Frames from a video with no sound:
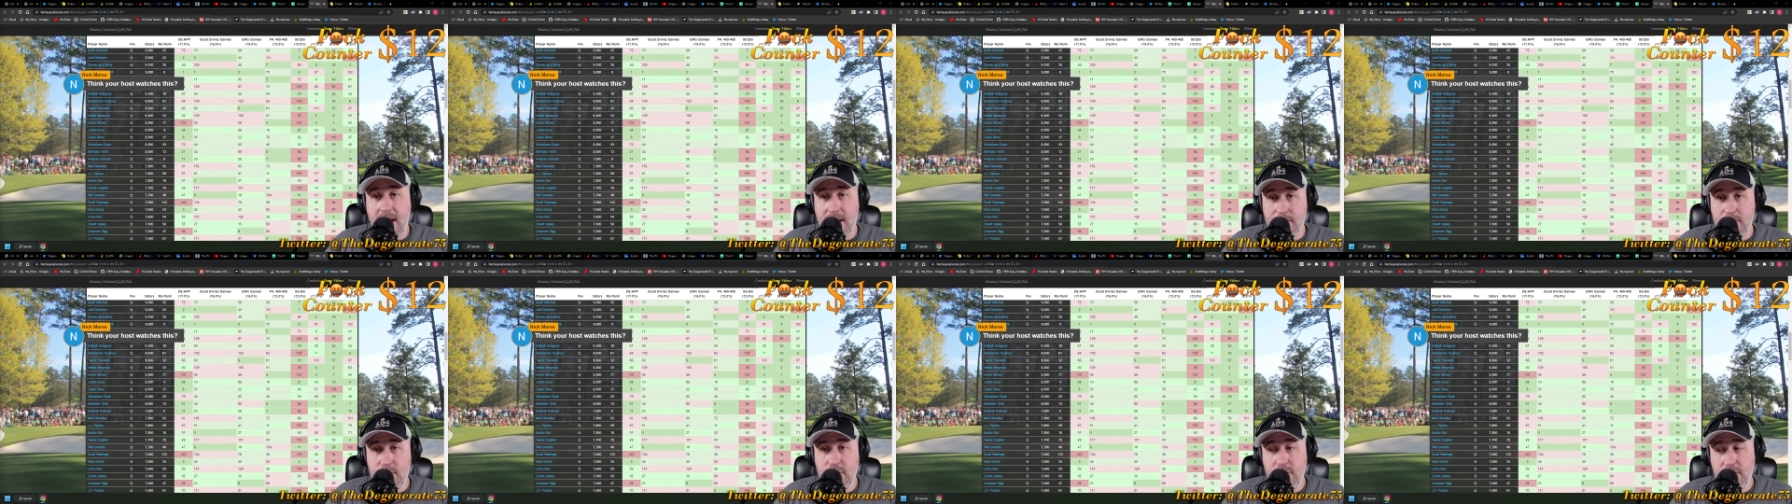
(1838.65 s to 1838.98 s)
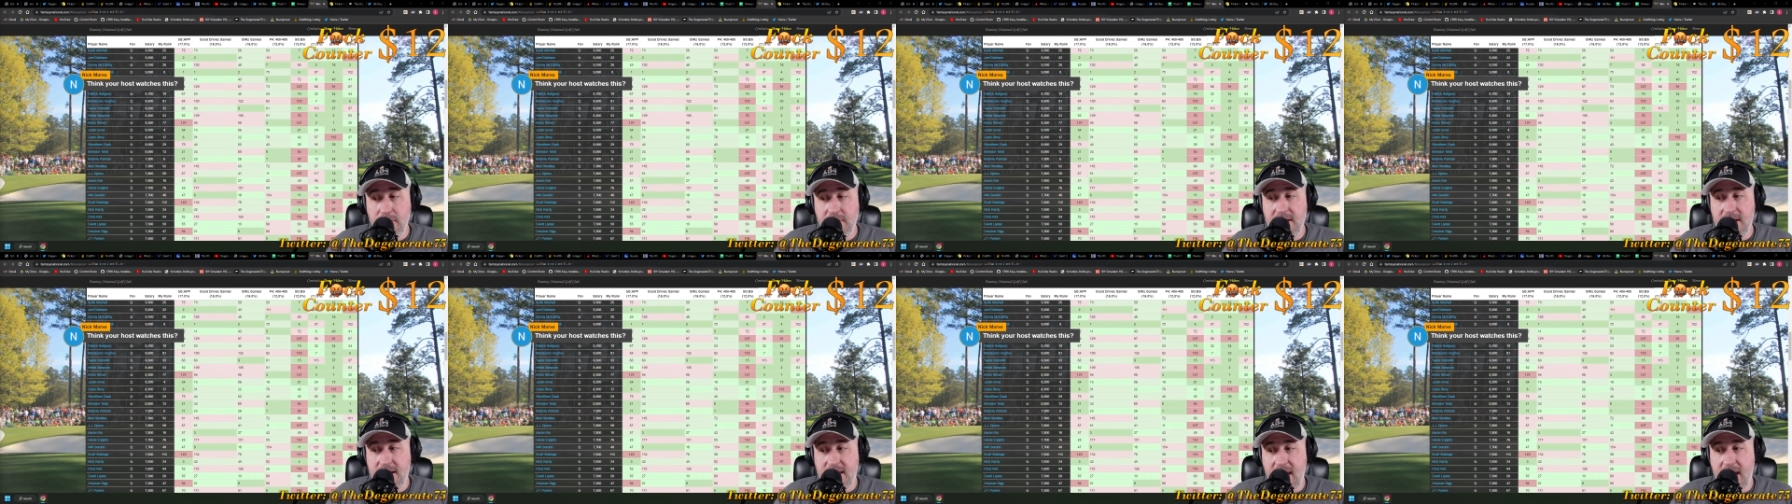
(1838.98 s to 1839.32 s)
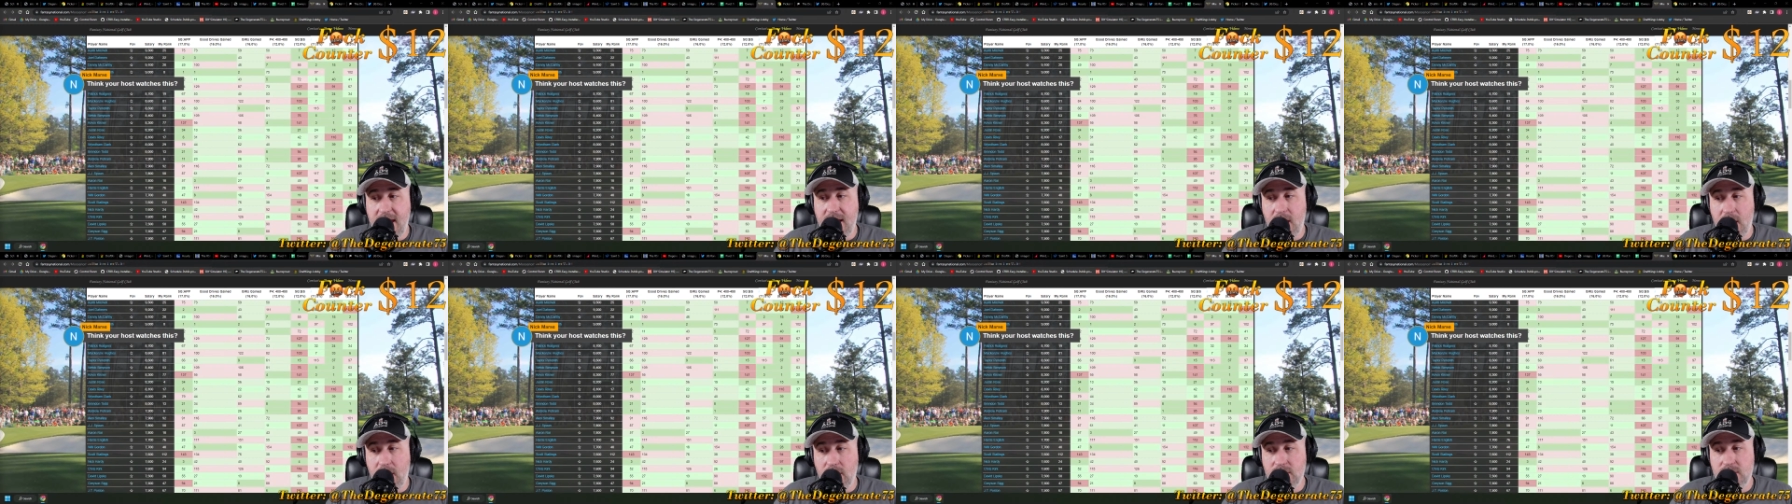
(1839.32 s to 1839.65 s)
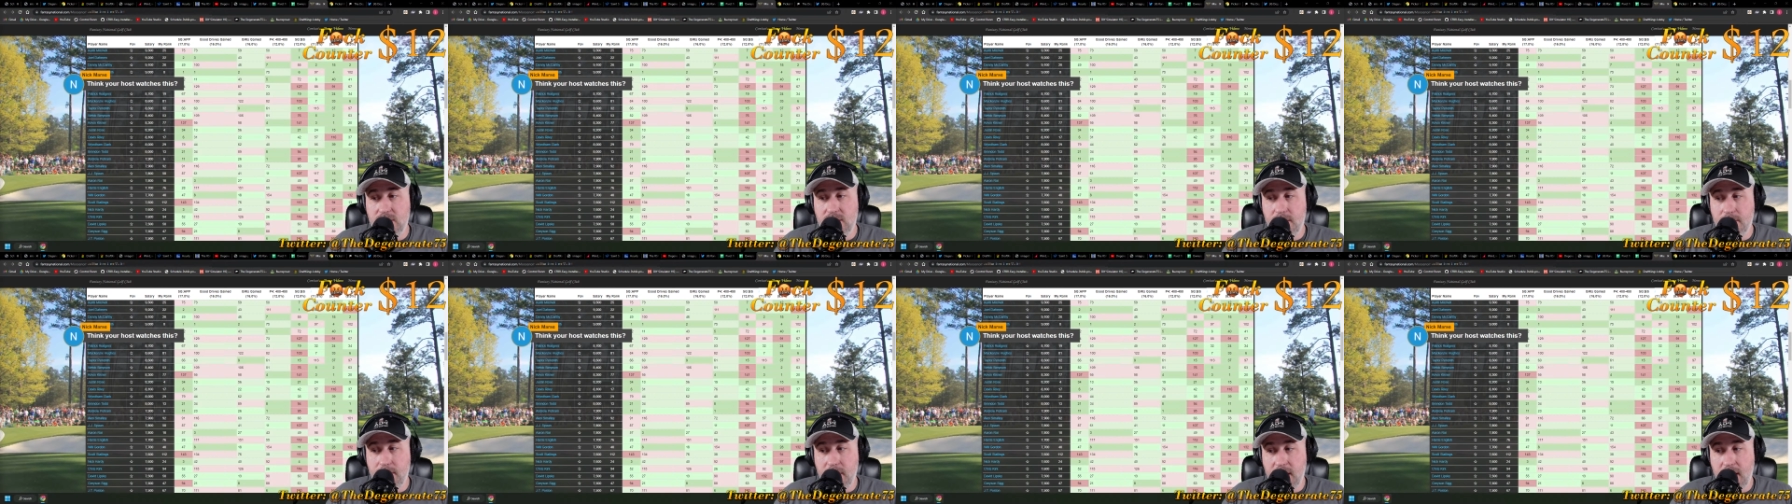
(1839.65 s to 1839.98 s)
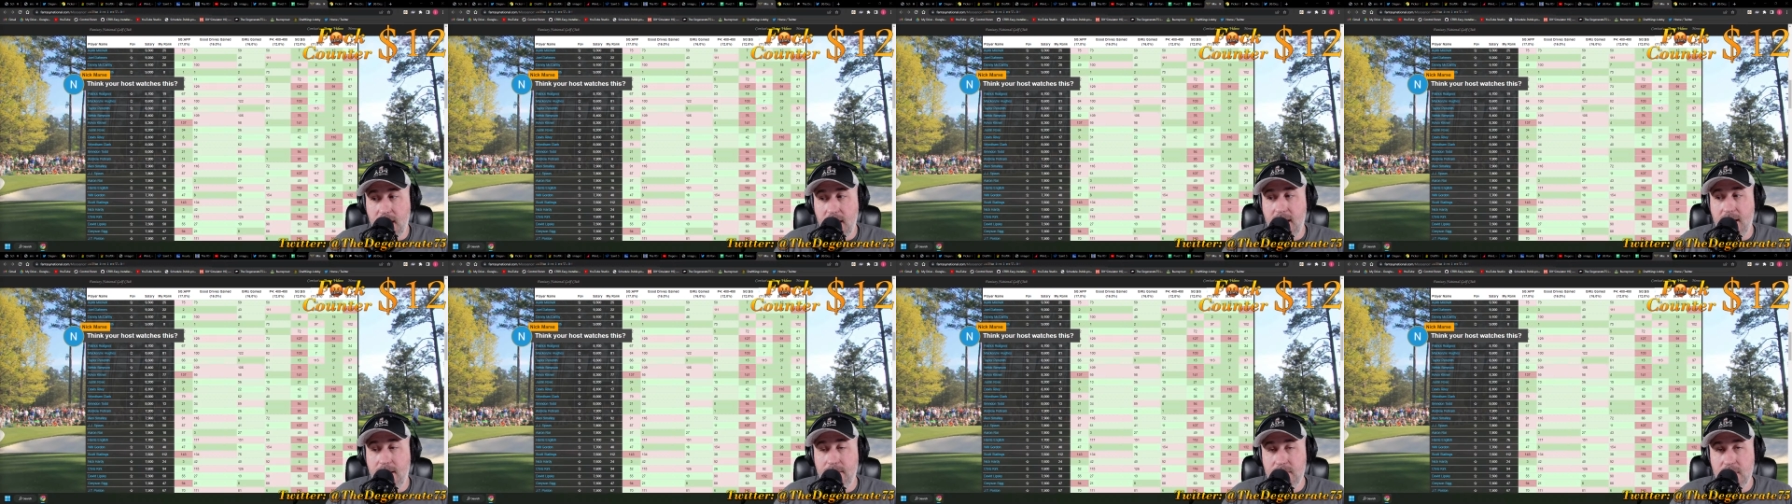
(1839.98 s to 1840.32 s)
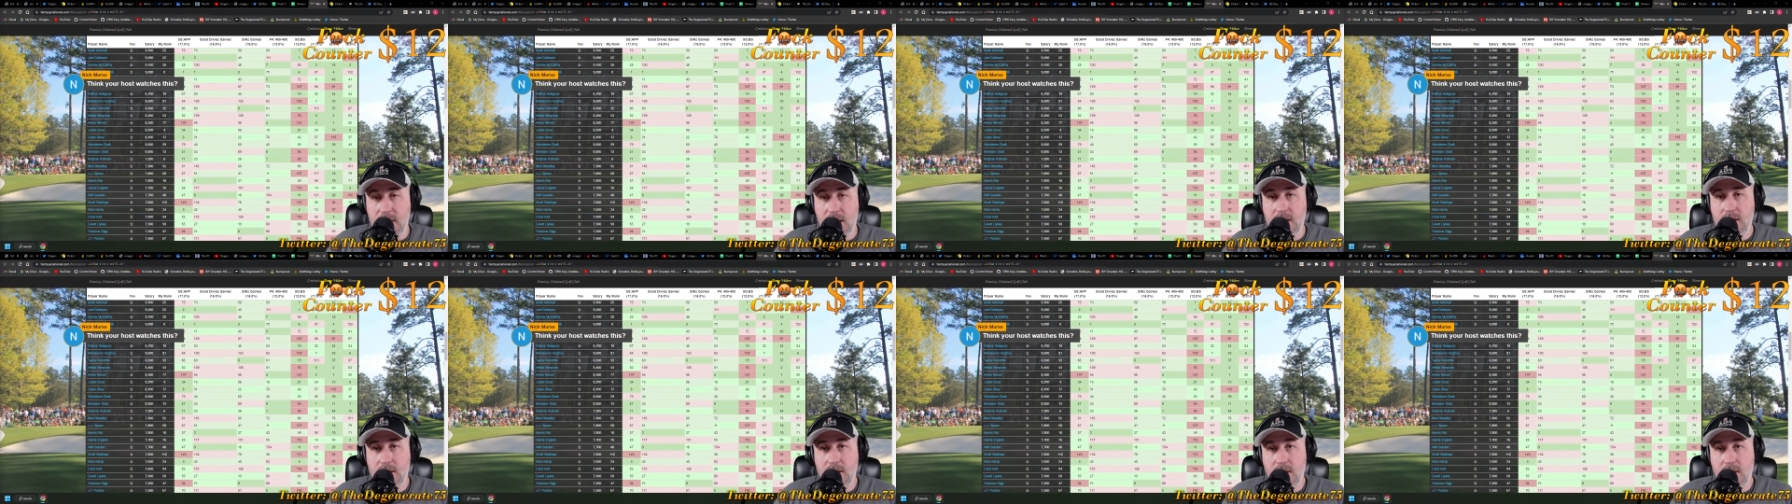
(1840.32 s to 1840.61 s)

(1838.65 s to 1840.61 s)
I'm your new DK host. I'm like, hey, I'm the